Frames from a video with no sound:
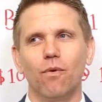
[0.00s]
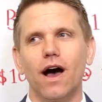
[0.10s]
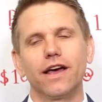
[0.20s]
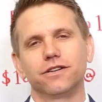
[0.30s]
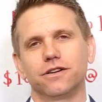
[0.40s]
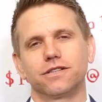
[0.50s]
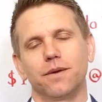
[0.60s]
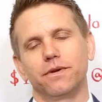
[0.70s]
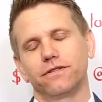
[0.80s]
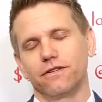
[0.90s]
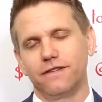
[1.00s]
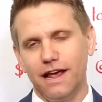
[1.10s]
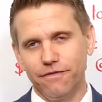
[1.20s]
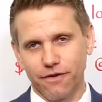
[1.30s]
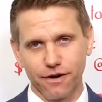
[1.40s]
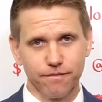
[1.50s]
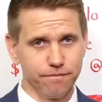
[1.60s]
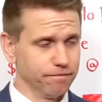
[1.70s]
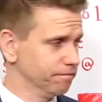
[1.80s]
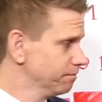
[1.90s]
why insurance companies are safer
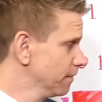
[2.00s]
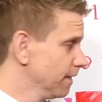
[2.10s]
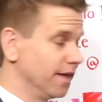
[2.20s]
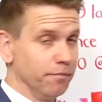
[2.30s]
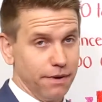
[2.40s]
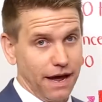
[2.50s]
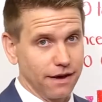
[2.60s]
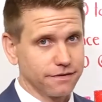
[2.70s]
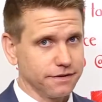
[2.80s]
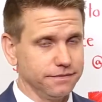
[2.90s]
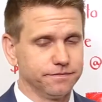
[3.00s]
than banks.